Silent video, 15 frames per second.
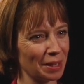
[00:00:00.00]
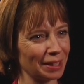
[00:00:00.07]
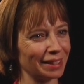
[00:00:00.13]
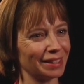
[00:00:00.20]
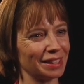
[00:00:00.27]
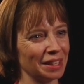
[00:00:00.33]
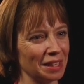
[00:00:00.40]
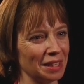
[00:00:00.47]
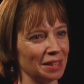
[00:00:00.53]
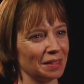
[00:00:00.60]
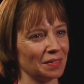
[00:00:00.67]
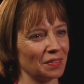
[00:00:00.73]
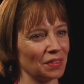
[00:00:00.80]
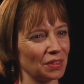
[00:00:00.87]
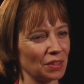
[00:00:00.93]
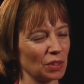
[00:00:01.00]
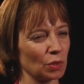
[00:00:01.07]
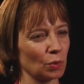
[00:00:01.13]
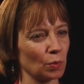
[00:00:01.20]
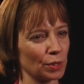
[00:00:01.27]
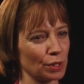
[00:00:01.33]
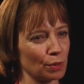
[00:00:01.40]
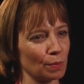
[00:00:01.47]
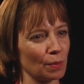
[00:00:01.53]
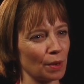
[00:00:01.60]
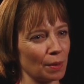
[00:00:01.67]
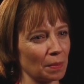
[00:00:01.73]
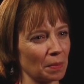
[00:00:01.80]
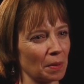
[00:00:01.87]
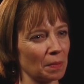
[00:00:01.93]
but there was a,
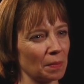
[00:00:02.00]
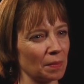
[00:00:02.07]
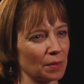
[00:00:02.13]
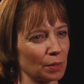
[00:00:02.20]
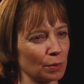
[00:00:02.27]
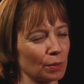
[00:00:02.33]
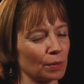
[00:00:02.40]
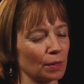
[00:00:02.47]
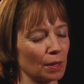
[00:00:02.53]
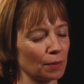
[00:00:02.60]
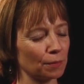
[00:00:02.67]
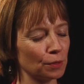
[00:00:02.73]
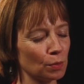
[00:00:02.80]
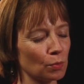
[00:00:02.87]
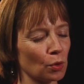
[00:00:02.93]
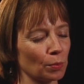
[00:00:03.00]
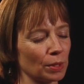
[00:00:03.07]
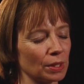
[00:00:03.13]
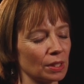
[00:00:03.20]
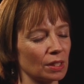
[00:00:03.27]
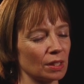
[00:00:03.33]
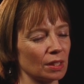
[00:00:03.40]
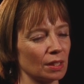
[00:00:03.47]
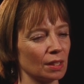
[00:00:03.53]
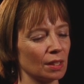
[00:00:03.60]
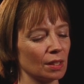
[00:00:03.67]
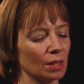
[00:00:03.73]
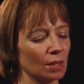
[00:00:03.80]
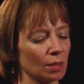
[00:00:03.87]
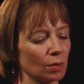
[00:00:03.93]
a, um, there were a few moments
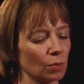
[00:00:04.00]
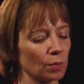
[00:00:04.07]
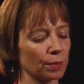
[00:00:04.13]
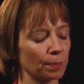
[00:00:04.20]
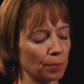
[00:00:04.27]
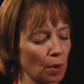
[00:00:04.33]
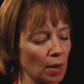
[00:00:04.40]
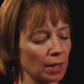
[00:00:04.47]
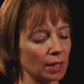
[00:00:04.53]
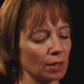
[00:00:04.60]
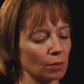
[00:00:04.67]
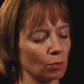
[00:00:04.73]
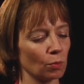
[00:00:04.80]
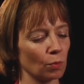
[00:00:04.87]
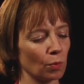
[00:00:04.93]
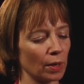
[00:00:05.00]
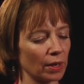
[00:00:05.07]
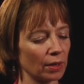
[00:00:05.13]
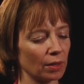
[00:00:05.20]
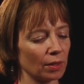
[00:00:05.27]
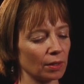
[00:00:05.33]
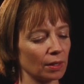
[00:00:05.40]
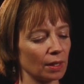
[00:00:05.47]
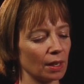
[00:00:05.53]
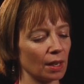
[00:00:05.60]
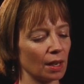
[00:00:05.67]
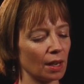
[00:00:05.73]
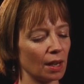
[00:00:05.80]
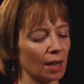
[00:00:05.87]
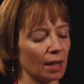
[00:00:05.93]
with Brian where
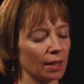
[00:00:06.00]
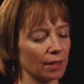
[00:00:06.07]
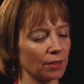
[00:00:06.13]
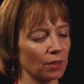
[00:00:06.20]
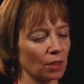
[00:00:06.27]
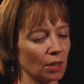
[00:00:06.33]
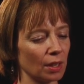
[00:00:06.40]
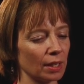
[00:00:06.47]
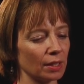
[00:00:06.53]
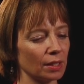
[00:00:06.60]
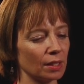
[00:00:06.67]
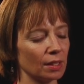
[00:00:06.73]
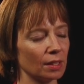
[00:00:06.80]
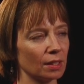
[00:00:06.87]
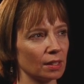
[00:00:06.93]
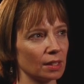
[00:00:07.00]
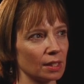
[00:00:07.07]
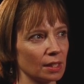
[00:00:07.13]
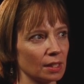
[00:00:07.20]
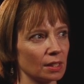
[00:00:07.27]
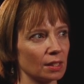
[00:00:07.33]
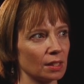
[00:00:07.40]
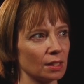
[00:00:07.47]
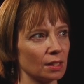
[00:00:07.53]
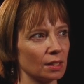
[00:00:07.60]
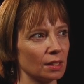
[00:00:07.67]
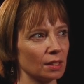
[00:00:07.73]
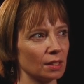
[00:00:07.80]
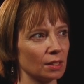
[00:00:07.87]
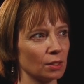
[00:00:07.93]
I thought this is
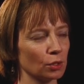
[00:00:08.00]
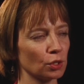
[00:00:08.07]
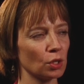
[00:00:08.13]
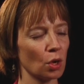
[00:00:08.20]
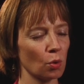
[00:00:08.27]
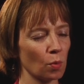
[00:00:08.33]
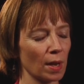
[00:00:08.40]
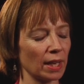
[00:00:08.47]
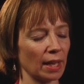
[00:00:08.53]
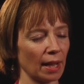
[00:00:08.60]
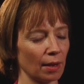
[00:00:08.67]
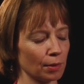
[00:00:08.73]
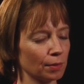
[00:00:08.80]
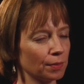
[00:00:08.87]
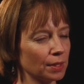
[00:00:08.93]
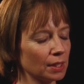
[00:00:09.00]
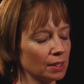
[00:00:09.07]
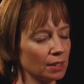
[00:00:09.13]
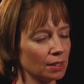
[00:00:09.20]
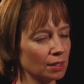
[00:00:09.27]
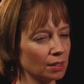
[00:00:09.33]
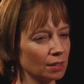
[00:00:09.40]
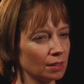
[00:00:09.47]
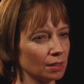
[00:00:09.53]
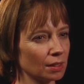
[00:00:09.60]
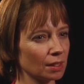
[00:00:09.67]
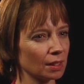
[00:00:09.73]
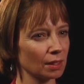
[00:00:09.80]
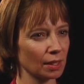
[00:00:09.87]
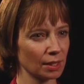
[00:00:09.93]
there's no way out of this
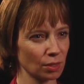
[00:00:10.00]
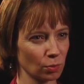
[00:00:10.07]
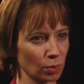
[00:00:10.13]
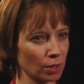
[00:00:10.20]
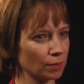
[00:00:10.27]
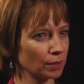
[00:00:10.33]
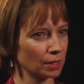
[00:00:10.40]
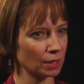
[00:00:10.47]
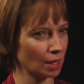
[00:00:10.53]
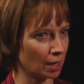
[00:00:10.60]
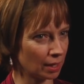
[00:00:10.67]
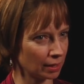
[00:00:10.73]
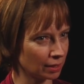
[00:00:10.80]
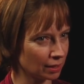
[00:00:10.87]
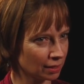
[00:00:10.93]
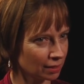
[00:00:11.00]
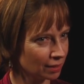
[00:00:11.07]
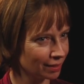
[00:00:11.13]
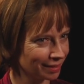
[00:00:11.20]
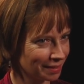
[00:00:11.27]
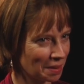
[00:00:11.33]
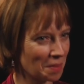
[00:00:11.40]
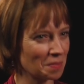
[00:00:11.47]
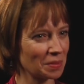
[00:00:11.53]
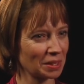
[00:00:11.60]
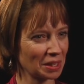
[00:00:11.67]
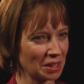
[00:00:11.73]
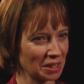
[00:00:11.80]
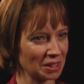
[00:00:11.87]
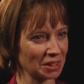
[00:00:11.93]
unless one of us dies
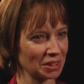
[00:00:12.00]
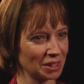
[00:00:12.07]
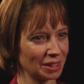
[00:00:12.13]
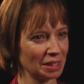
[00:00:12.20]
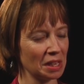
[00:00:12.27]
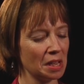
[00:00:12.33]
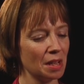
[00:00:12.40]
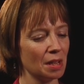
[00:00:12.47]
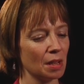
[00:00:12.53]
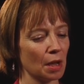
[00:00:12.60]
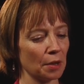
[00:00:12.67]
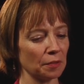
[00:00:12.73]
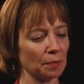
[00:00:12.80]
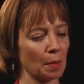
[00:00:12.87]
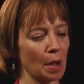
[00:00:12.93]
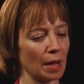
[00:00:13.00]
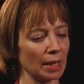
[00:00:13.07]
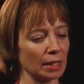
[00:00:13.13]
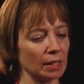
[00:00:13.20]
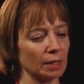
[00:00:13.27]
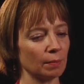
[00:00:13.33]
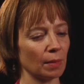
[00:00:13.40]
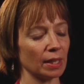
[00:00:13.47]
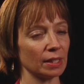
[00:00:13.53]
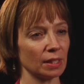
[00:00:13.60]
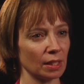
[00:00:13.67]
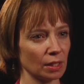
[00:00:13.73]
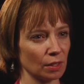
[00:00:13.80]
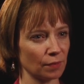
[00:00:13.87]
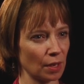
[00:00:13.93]
because of my my
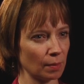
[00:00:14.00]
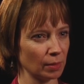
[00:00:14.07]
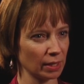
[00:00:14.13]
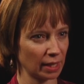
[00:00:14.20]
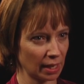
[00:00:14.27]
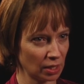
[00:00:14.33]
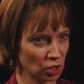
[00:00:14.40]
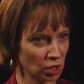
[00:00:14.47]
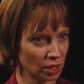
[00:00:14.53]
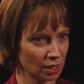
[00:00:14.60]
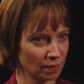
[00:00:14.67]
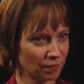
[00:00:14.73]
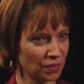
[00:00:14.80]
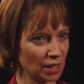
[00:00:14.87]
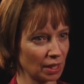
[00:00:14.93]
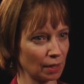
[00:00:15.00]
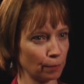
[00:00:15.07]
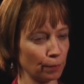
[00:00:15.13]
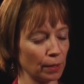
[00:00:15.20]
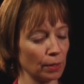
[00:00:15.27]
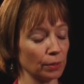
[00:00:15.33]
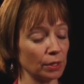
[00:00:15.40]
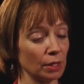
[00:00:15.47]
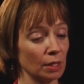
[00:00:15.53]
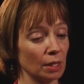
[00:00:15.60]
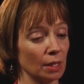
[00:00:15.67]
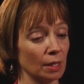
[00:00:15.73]
sense of obligation that I felt